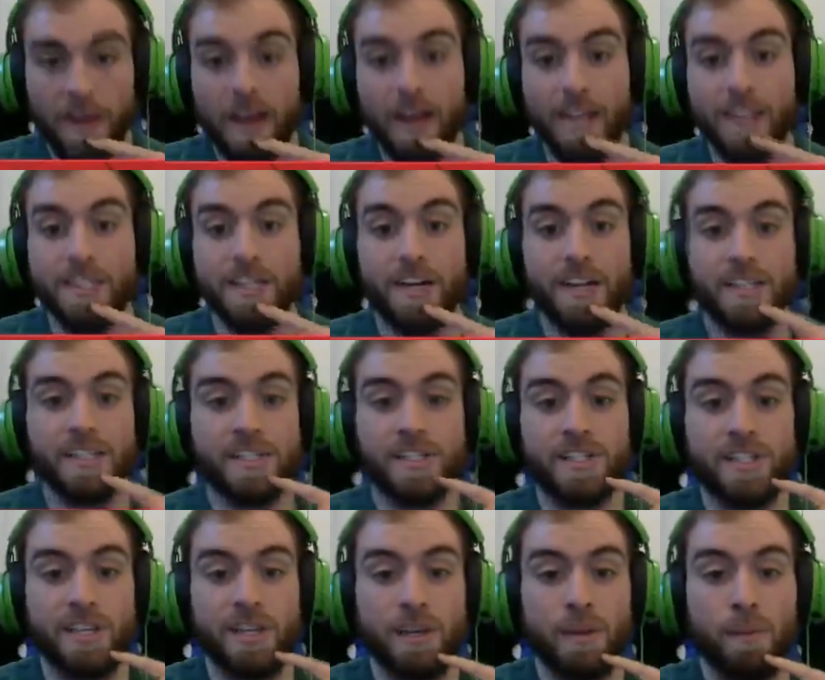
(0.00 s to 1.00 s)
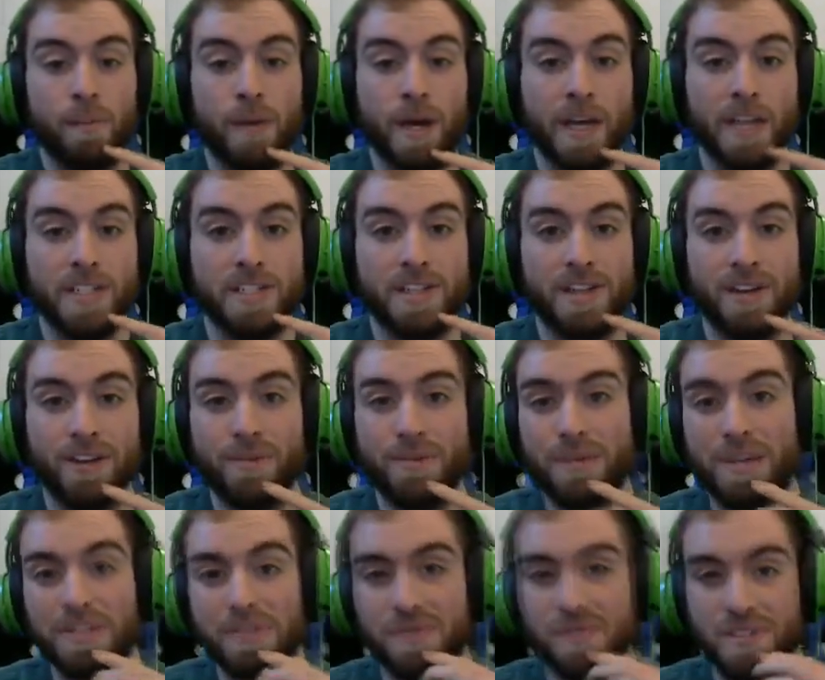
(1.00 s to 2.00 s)
as you guys can see, Mike's not the
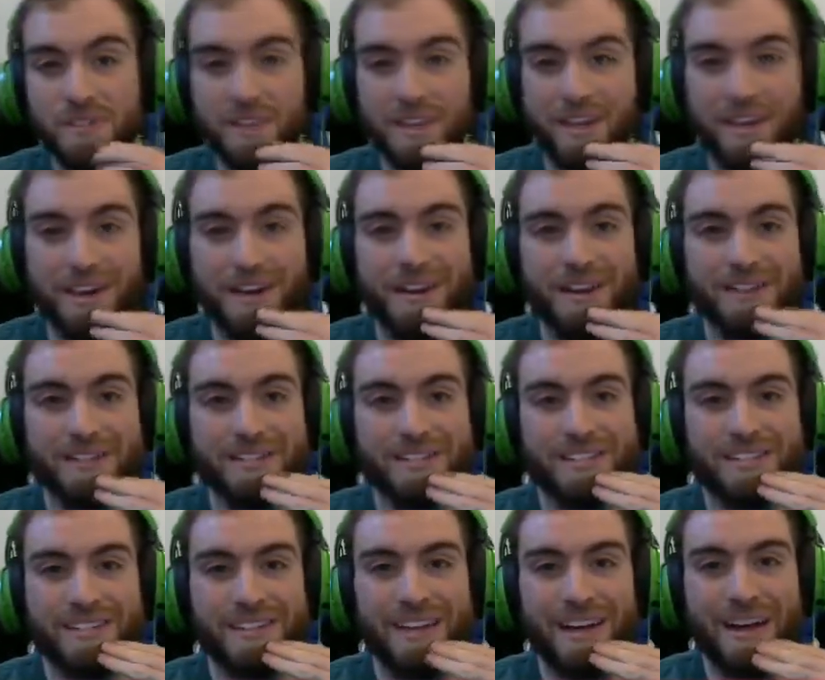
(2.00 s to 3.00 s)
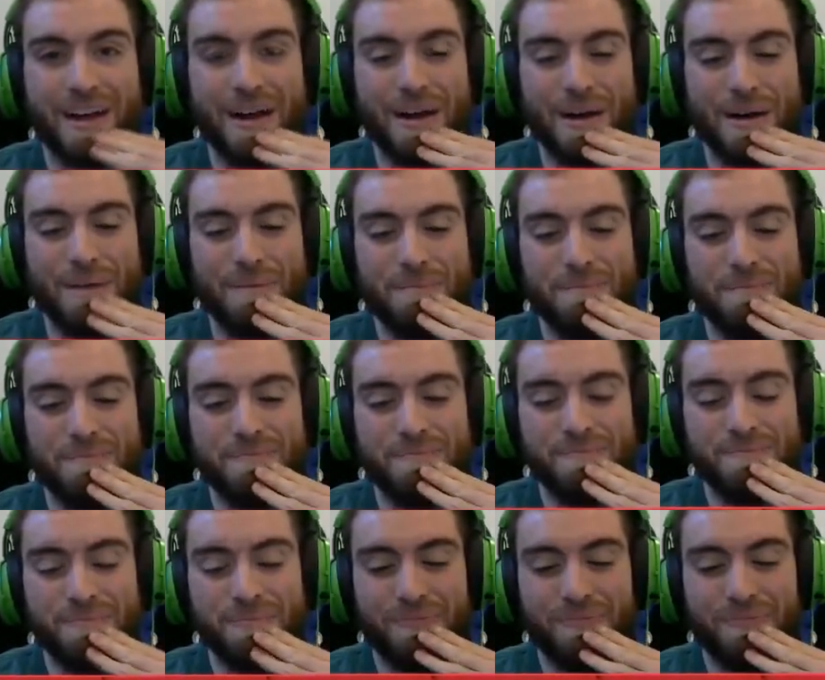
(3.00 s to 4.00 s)
best versus Leon's. Um,
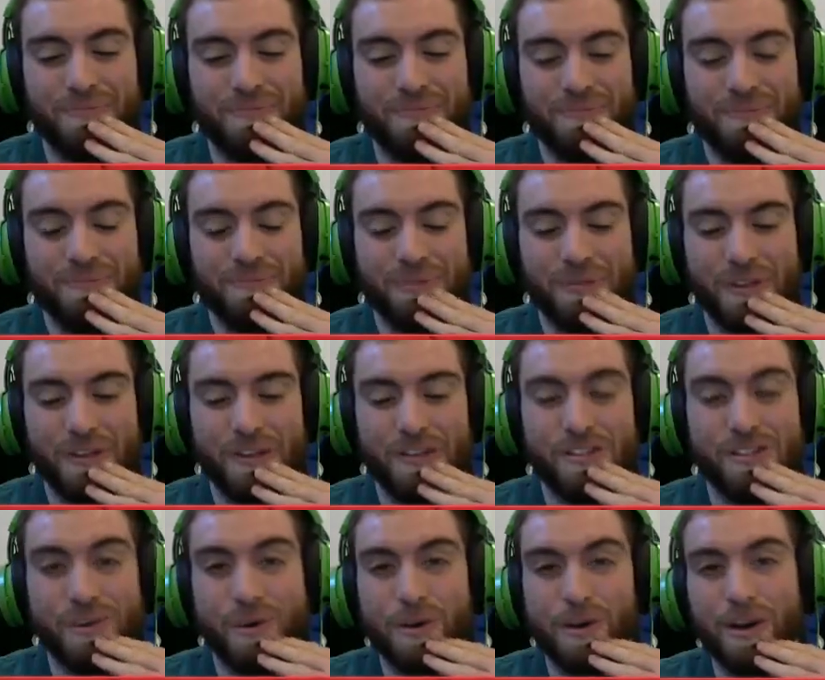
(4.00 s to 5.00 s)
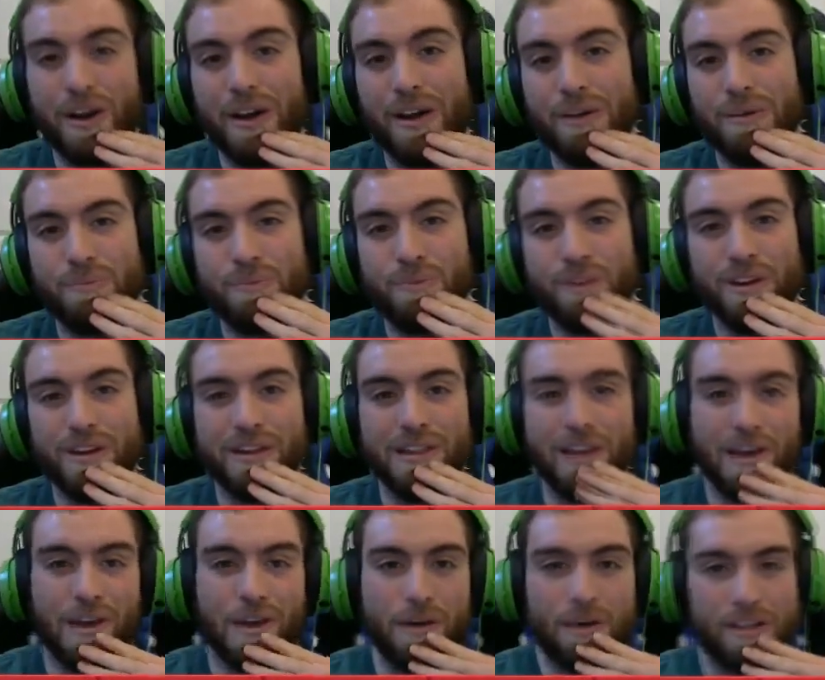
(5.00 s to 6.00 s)
so we got pretty
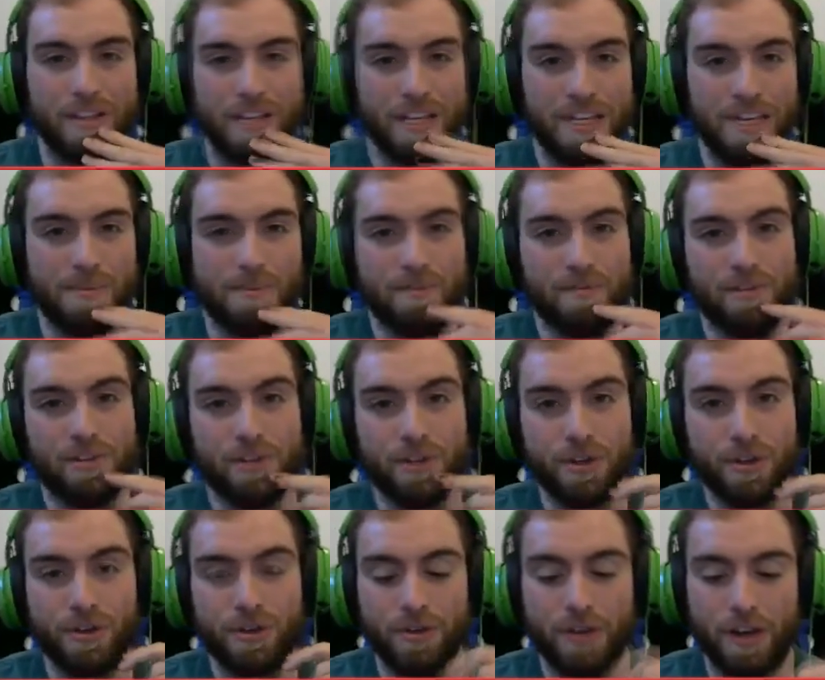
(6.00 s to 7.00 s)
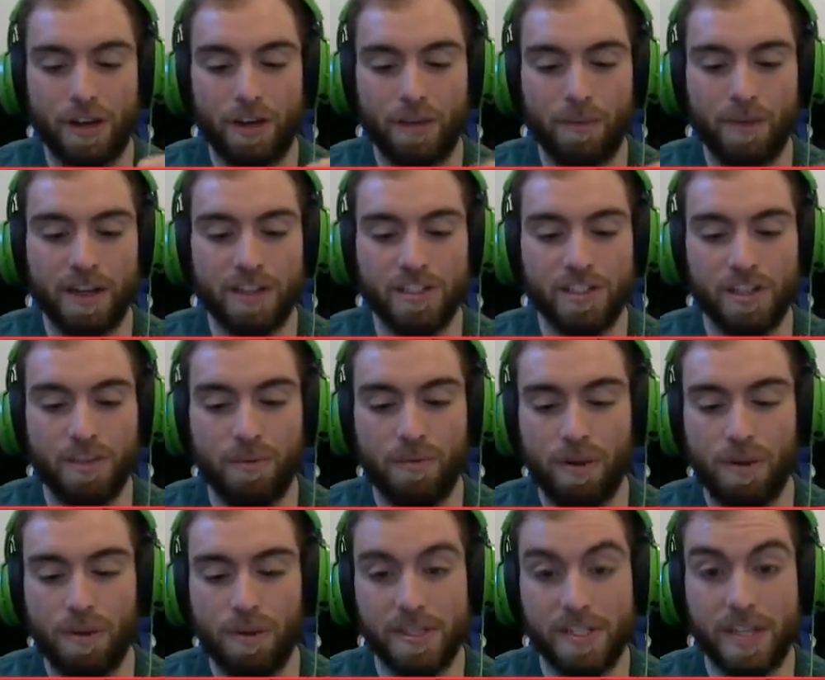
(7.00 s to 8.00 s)
unlucky with the team of two getting matched up
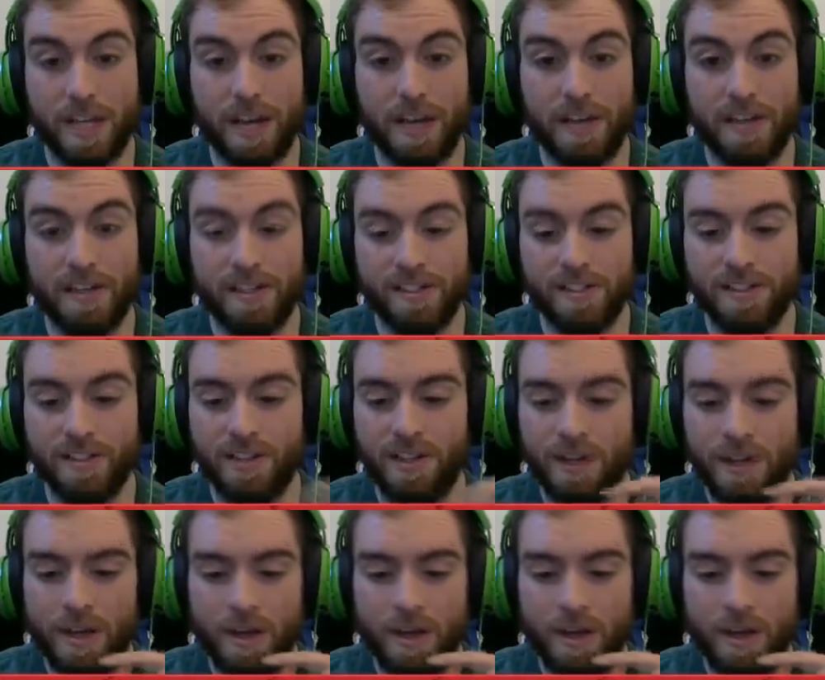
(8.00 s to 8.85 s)
right beside us.